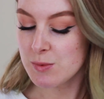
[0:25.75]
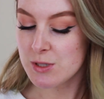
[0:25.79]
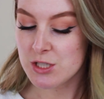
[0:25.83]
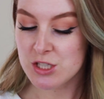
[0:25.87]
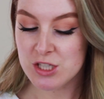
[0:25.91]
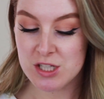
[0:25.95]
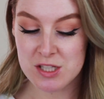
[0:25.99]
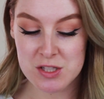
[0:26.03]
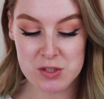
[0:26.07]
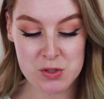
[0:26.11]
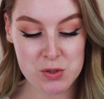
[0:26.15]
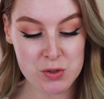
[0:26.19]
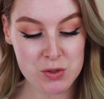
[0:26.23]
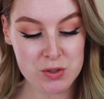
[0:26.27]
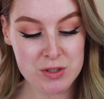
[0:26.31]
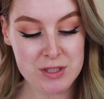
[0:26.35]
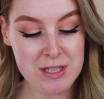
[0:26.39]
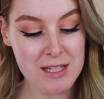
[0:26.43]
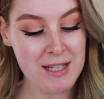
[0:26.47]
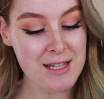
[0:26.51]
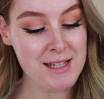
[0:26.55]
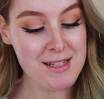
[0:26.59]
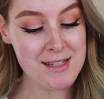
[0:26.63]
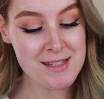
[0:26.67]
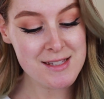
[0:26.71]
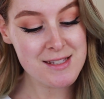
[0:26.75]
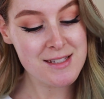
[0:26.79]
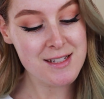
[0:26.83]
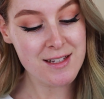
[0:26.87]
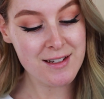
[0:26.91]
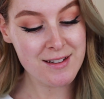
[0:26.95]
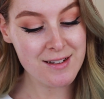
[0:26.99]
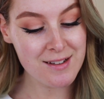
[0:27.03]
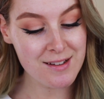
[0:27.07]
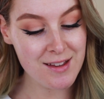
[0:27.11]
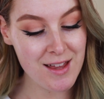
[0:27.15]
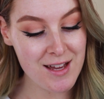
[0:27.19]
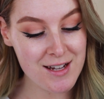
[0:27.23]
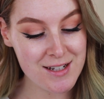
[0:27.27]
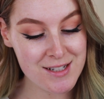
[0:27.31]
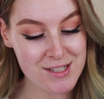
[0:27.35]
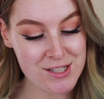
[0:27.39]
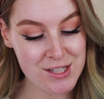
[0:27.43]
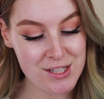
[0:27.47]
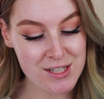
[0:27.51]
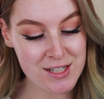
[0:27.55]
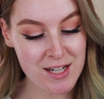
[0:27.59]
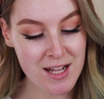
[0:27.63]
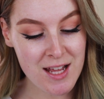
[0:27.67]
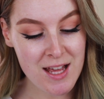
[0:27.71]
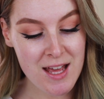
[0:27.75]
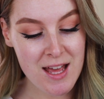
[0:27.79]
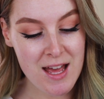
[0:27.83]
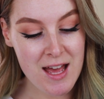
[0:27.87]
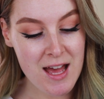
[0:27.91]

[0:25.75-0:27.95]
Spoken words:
which is called the Insta collection.